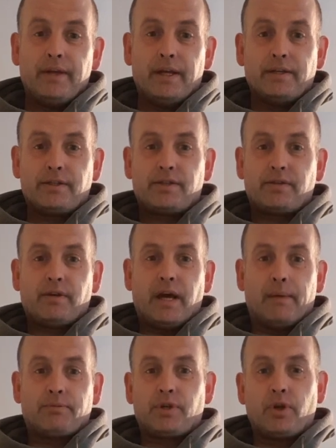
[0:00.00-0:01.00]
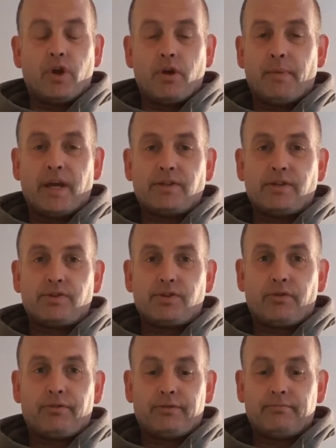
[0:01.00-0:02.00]
It's absolutely amazing
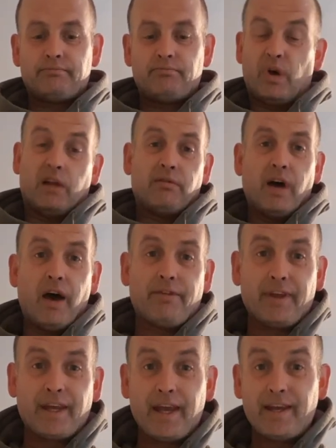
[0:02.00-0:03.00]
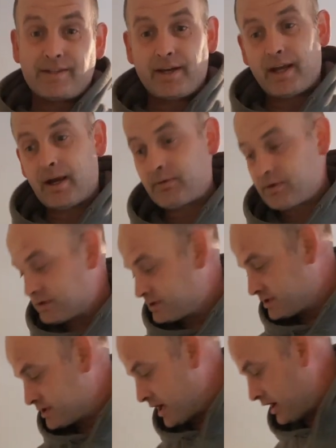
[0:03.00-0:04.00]
stuff. Well, I think it is anyhow,
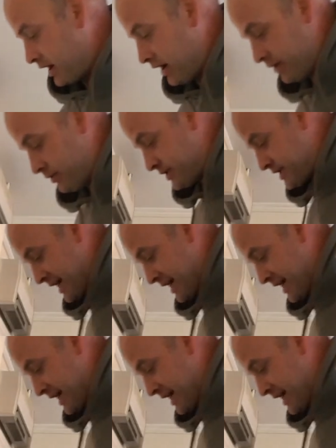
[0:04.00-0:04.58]
because I always